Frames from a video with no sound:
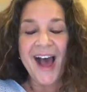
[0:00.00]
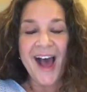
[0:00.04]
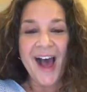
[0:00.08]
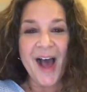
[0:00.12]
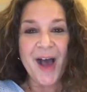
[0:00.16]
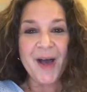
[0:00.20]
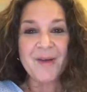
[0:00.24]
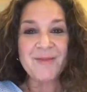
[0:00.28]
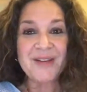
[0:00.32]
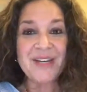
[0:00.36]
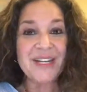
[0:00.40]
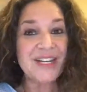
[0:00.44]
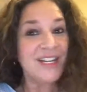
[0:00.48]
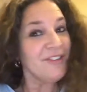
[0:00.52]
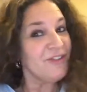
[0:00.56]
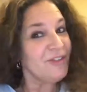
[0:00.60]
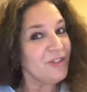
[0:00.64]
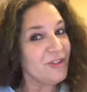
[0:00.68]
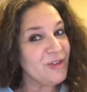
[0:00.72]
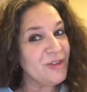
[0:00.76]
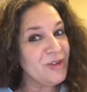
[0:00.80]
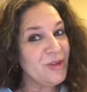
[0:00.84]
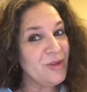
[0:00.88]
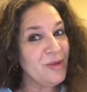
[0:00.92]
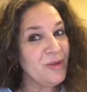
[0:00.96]
if
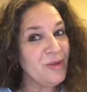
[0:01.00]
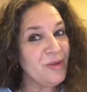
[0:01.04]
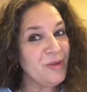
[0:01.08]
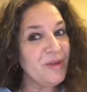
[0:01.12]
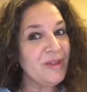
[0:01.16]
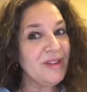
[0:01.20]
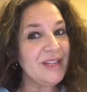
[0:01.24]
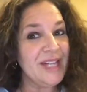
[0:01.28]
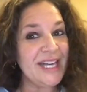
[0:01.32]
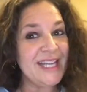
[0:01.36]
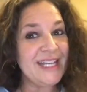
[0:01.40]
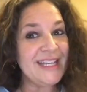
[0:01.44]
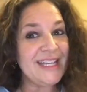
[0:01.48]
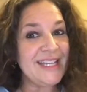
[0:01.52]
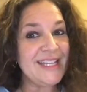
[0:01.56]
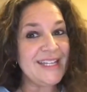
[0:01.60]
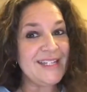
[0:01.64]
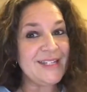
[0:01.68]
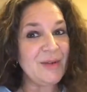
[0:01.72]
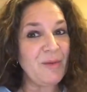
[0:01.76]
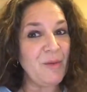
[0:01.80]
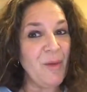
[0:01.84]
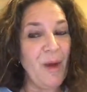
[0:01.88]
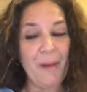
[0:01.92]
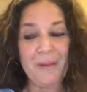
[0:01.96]
you do like
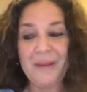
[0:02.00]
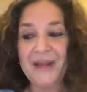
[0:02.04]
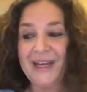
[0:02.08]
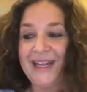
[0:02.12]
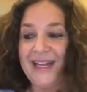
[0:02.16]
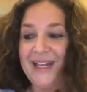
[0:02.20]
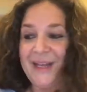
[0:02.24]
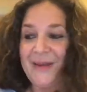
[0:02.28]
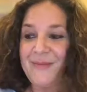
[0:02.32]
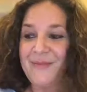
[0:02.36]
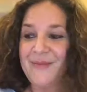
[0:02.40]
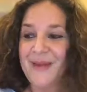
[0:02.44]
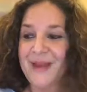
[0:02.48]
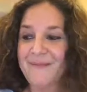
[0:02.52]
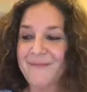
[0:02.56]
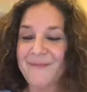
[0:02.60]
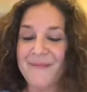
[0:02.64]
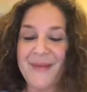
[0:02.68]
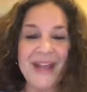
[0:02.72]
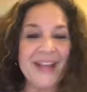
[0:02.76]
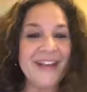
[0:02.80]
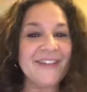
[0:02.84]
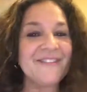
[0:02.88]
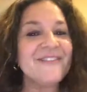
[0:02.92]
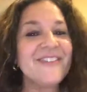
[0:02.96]
these and want me to keep
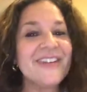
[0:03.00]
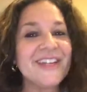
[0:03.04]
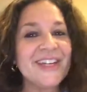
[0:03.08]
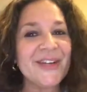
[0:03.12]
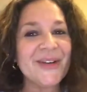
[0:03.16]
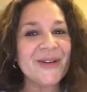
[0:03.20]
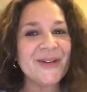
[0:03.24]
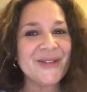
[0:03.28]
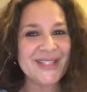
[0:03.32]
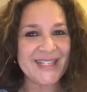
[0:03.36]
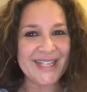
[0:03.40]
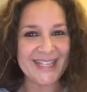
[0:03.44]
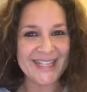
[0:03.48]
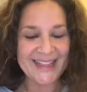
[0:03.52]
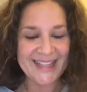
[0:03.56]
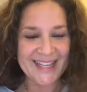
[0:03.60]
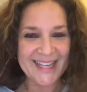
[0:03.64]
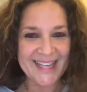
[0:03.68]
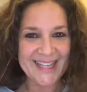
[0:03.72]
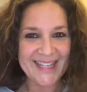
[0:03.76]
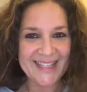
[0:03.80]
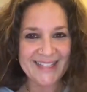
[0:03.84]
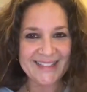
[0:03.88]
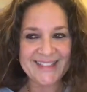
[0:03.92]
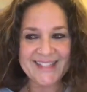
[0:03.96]
making videos like
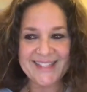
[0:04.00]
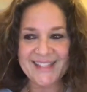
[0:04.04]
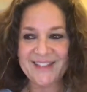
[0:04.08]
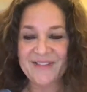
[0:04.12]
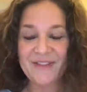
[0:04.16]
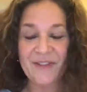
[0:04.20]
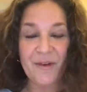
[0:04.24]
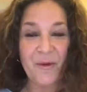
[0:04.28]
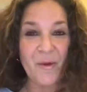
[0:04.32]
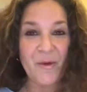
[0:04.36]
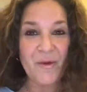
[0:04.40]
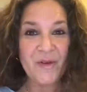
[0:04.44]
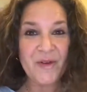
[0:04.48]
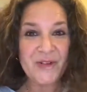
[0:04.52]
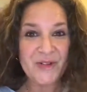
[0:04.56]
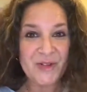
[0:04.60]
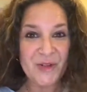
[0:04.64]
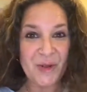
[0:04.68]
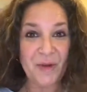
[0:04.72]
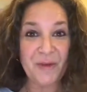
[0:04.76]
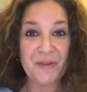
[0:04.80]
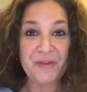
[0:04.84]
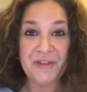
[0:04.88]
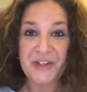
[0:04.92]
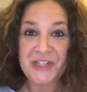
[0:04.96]
that.
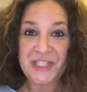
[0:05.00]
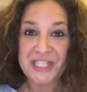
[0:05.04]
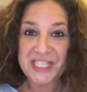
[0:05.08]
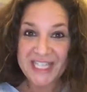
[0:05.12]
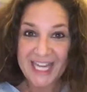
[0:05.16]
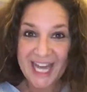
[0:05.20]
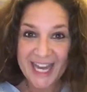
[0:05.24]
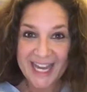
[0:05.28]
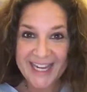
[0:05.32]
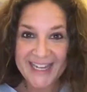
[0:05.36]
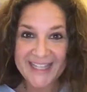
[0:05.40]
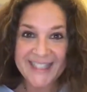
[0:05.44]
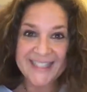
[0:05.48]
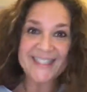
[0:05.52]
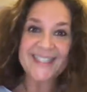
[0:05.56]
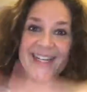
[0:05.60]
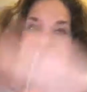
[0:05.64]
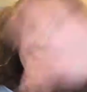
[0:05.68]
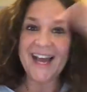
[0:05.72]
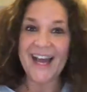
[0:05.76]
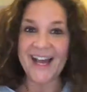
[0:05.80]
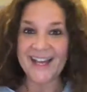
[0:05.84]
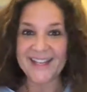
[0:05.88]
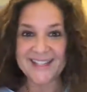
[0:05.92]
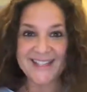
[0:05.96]
So for tonight,
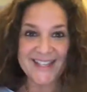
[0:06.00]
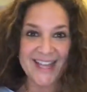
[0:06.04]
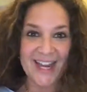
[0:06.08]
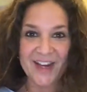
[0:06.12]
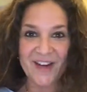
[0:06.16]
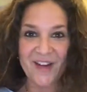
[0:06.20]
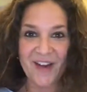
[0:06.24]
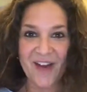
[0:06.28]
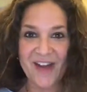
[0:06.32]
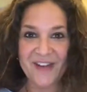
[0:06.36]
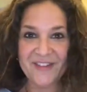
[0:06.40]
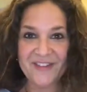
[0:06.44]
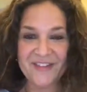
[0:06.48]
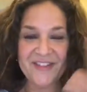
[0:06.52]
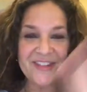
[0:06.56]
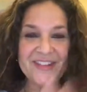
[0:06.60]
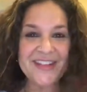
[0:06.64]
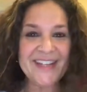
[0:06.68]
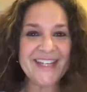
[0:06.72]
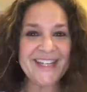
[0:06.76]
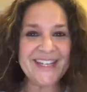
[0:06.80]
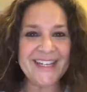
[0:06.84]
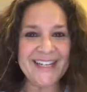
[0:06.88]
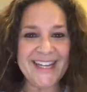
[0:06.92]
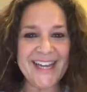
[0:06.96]
I'll sign off.
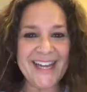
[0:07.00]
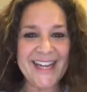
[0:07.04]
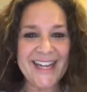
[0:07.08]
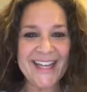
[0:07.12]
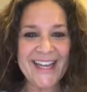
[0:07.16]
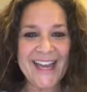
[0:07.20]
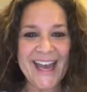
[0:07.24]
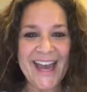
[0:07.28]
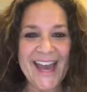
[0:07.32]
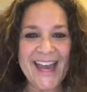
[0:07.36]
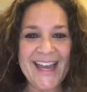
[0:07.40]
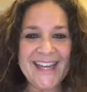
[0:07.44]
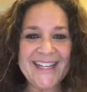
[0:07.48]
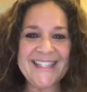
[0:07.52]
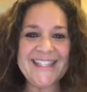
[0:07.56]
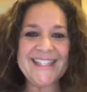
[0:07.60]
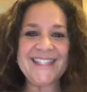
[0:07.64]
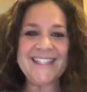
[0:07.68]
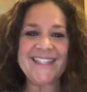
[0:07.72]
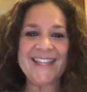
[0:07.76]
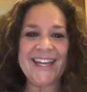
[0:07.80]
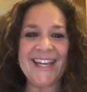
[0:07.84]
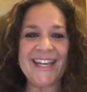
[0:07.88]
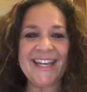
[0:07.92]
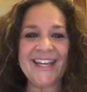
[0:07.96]
Good night, guys.
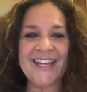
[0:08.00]
Take